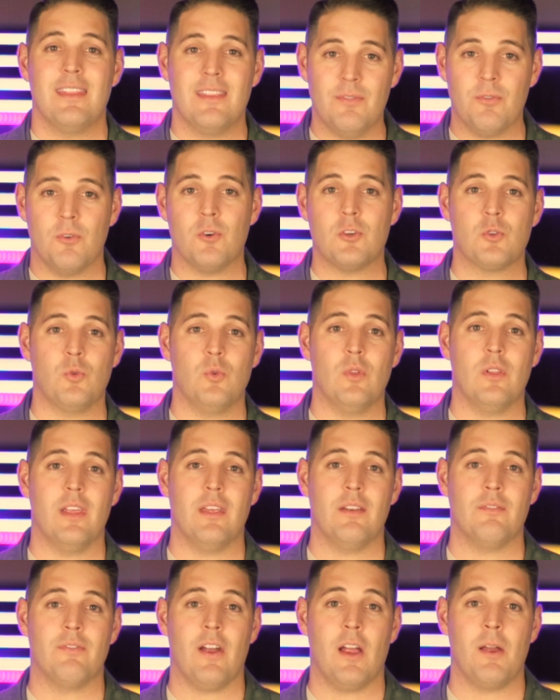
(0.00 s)
the virtual
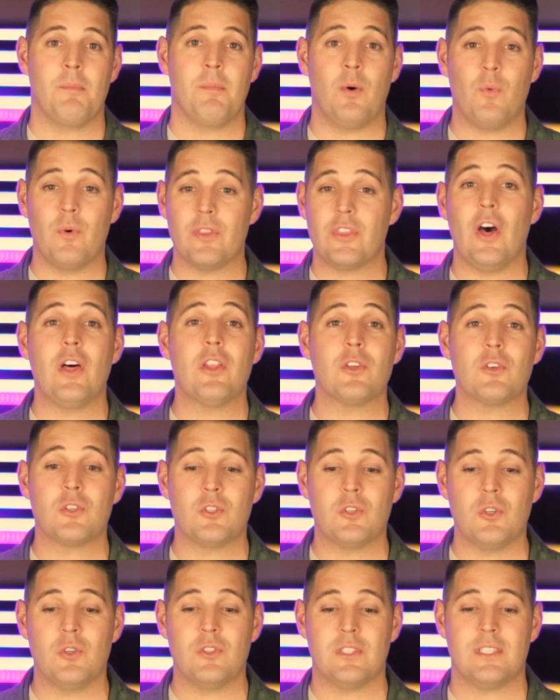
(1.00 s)
environment with other
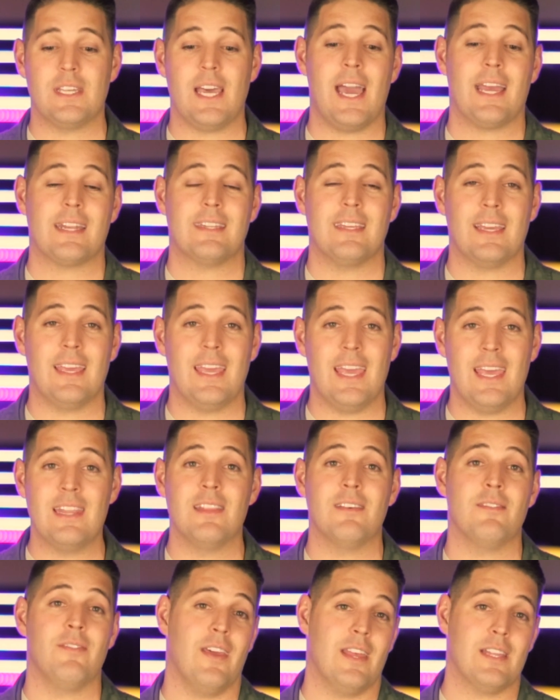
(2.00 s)
students acting in
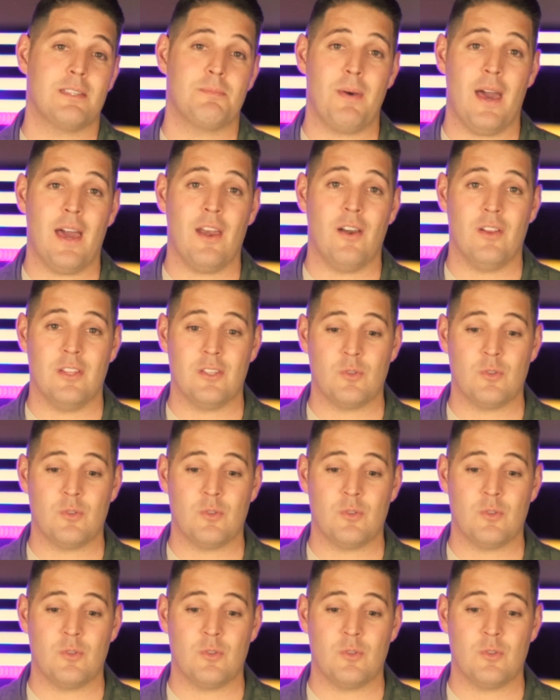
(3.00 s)
the Vance pattern